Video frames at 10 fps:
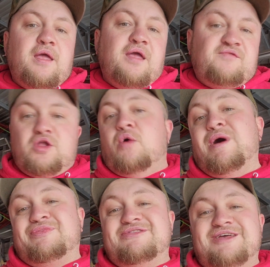if you don't
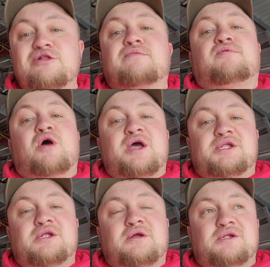want the dealer
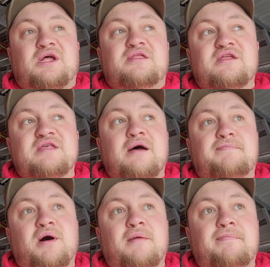price, because I think that
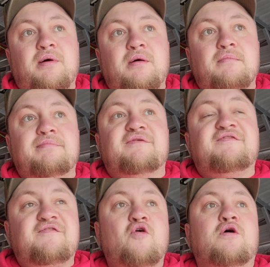pump,
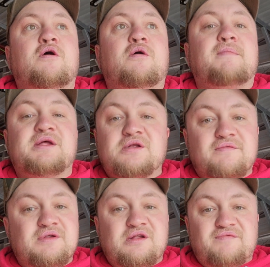before my
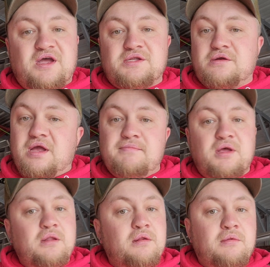service advisor gave me
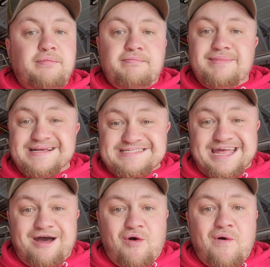a little
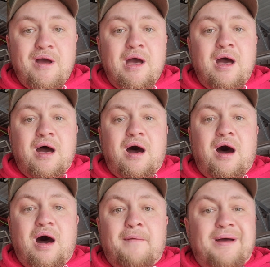discount,
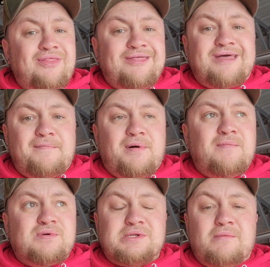I think that
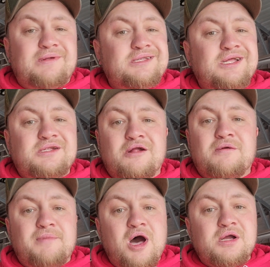pump was almost
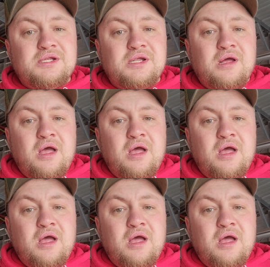$600.